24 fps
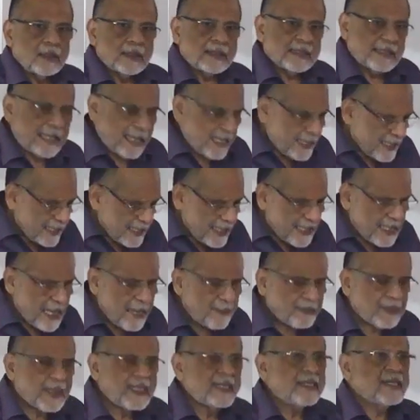Sanitary
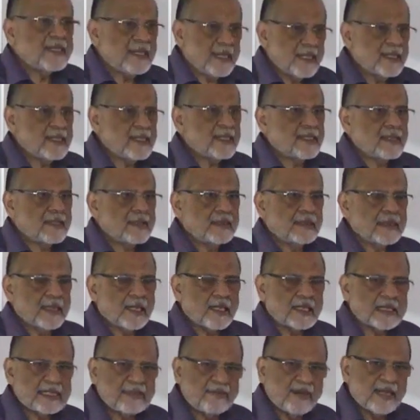napkins, yes, there
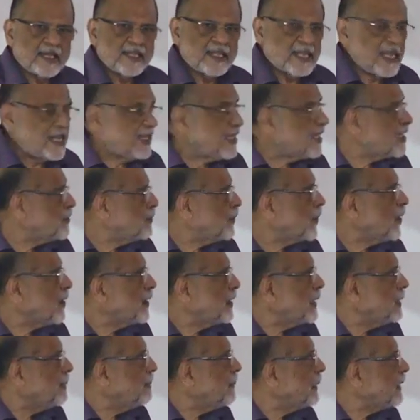are several changes brought
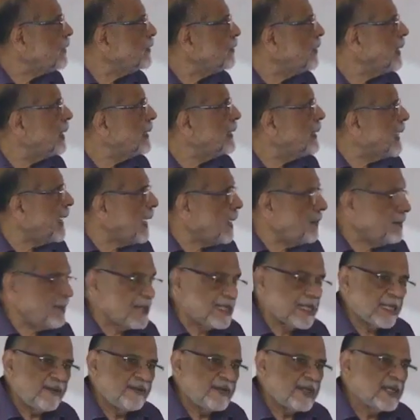in, but today
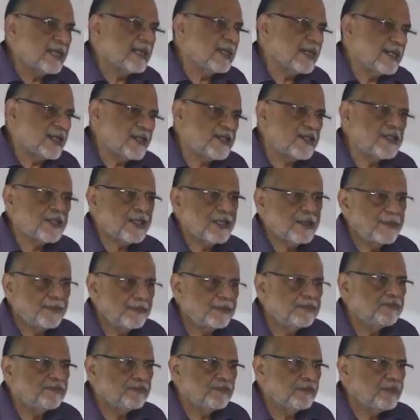diapers have increased,
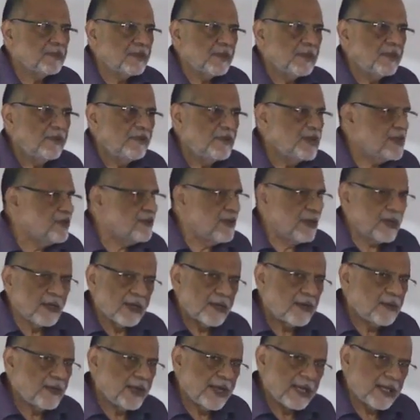which we are
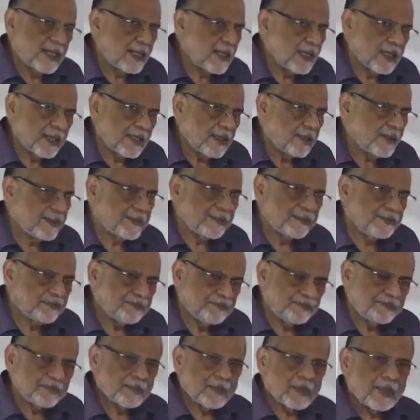not doing anything now.
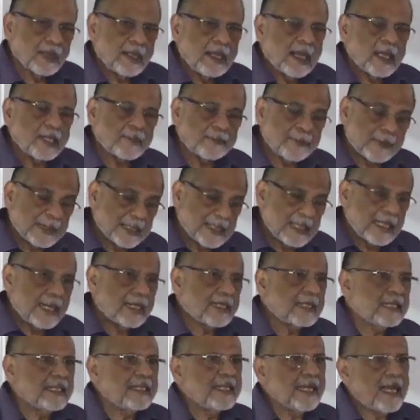Especially
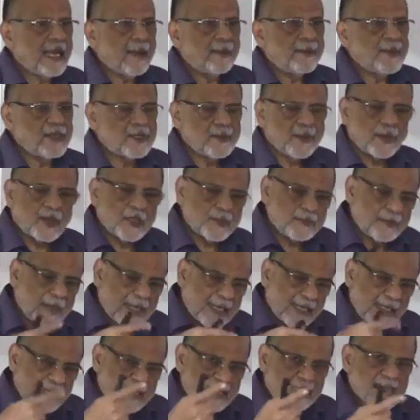adult diapers, because
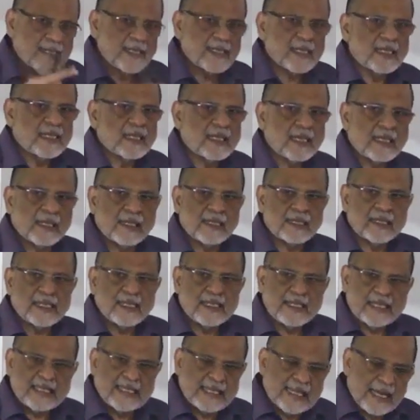Parkinson's is
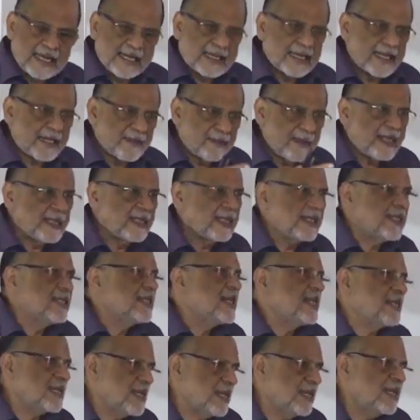increasing, geriatric maintenance
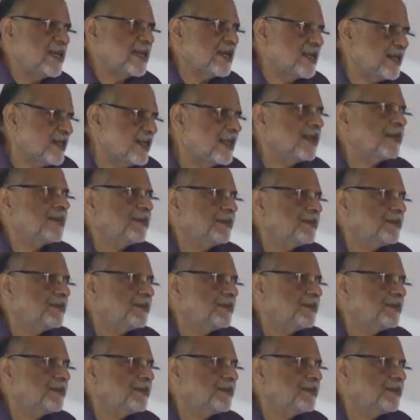is increasing.